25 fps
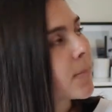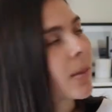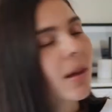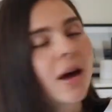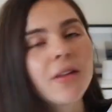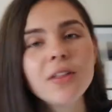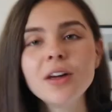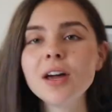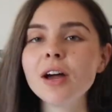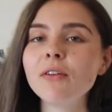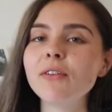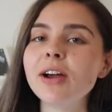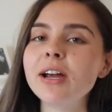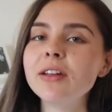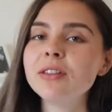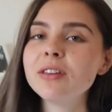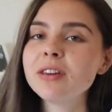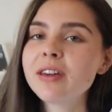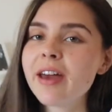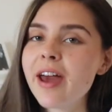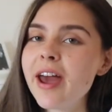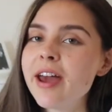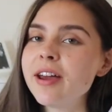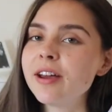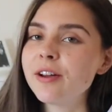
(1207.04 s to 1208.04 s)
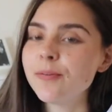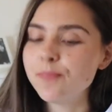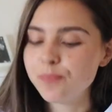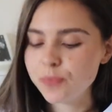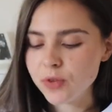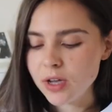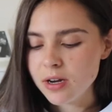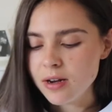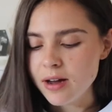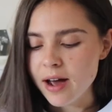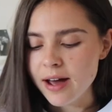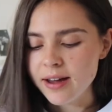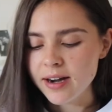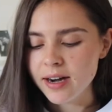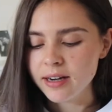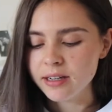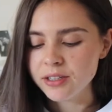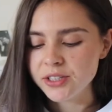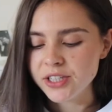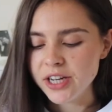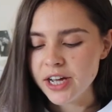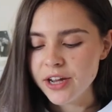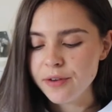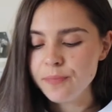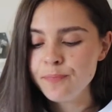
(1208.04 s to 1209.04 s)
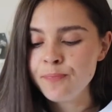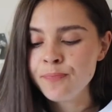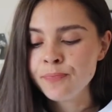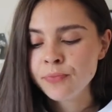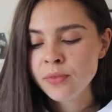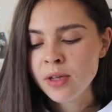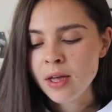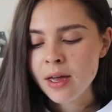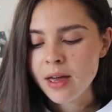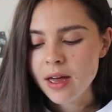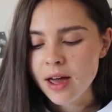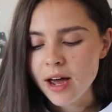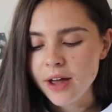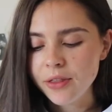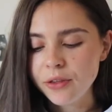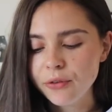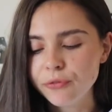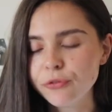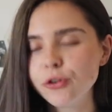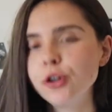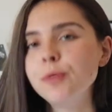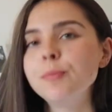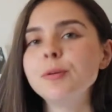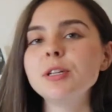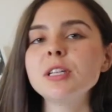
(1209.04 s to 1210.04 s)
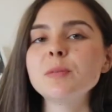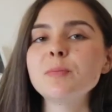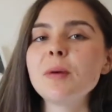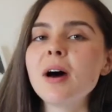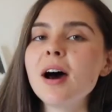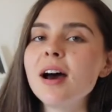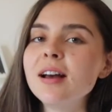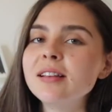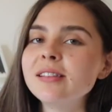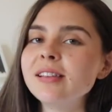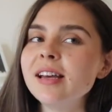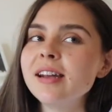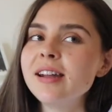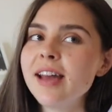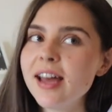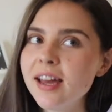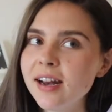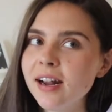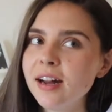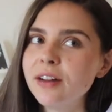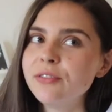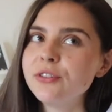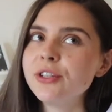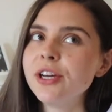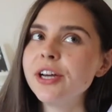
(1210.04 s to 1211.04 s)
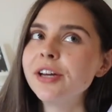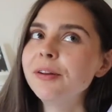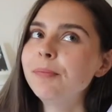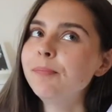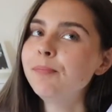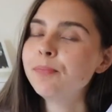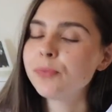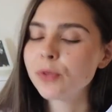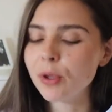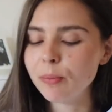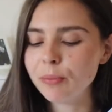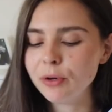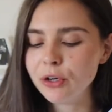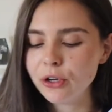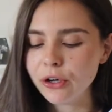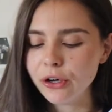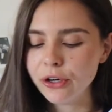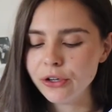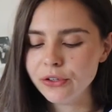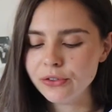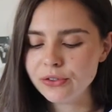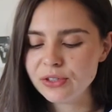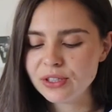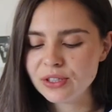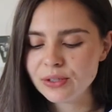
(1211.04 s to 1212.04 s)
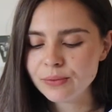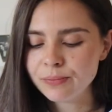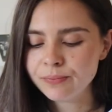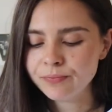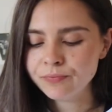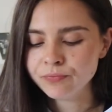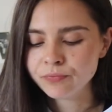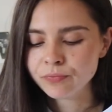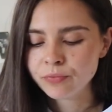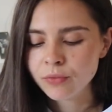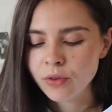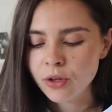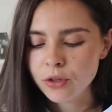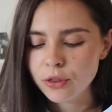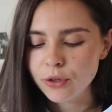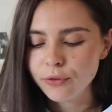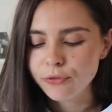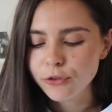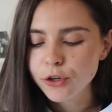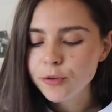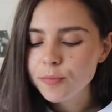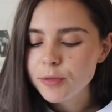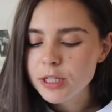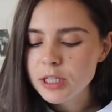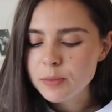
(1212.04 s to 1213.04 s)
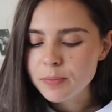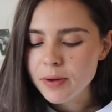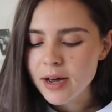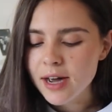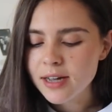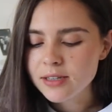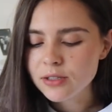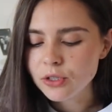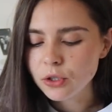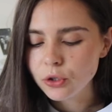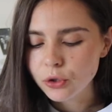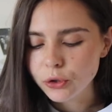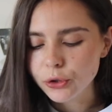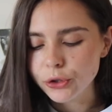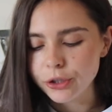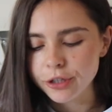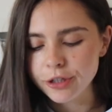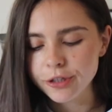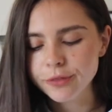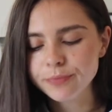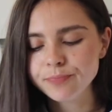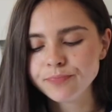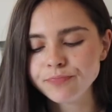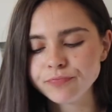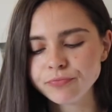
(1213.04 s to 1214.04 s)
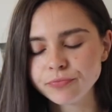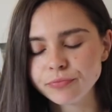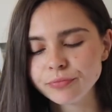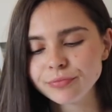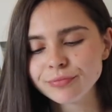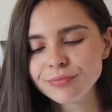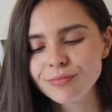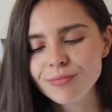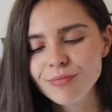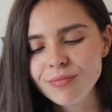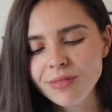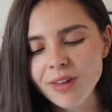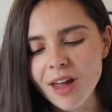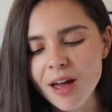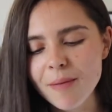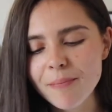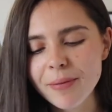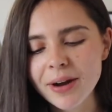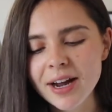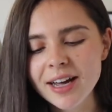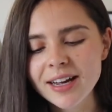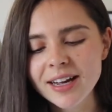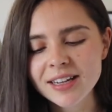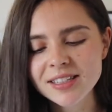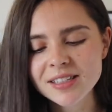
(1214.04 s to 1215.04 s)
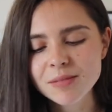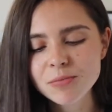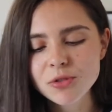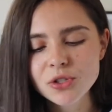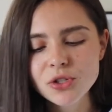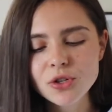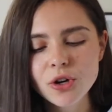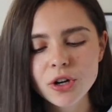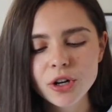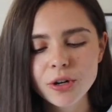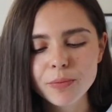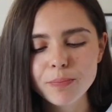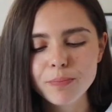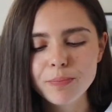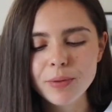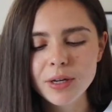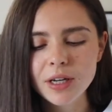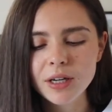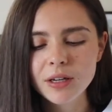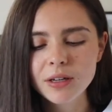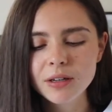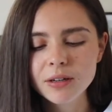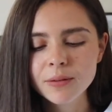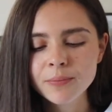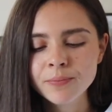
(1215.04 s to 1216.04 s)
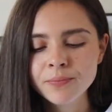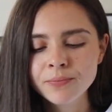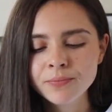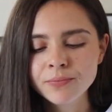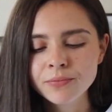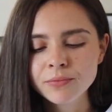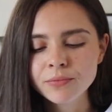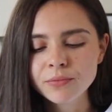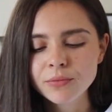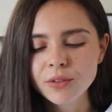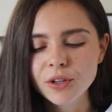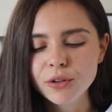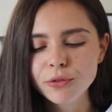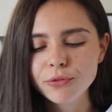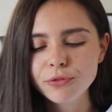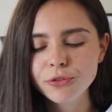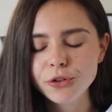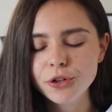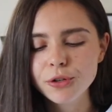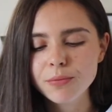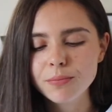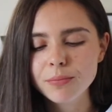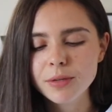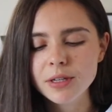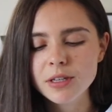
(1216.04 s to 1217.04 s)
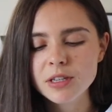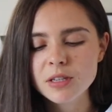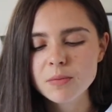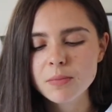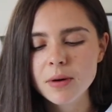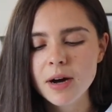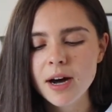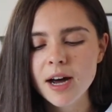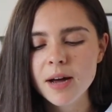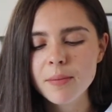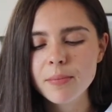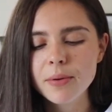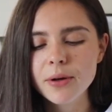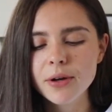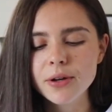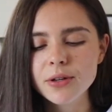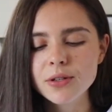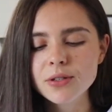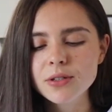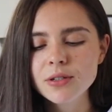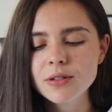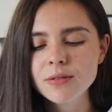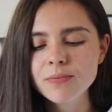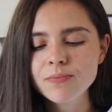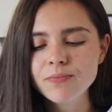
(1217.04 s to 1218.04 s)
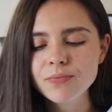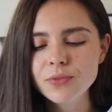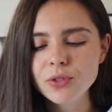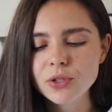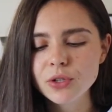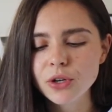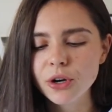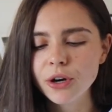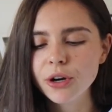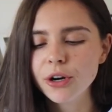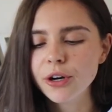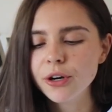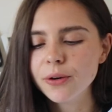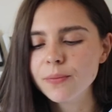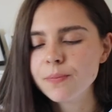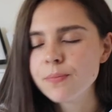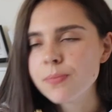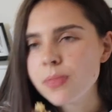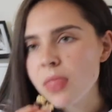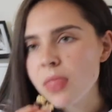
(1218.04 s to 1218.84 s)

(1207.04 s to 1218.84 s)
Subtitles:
I think I rate the cake a 9 out of 10 and the fruit mince pies an 8 out of 10 because the fruit mince pies are good, but I guess I'm just not a big fruit mince pie person, so...